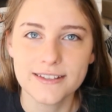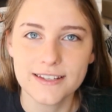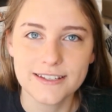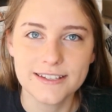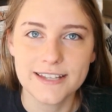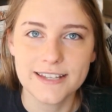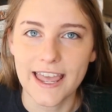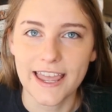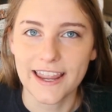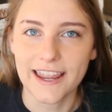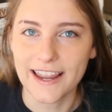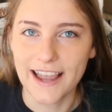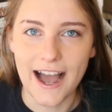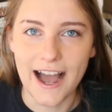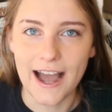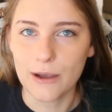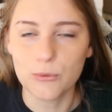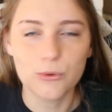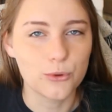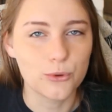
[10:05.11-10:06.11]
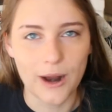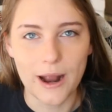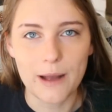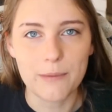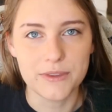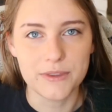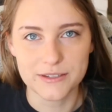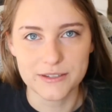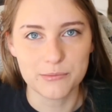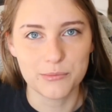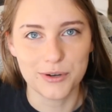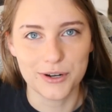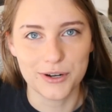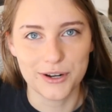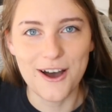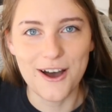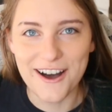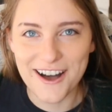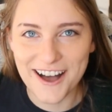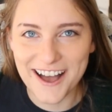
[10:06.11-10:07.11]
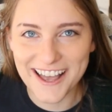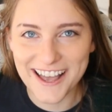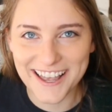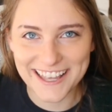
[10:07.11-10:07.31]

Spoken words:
the day, I will grab this and put it on.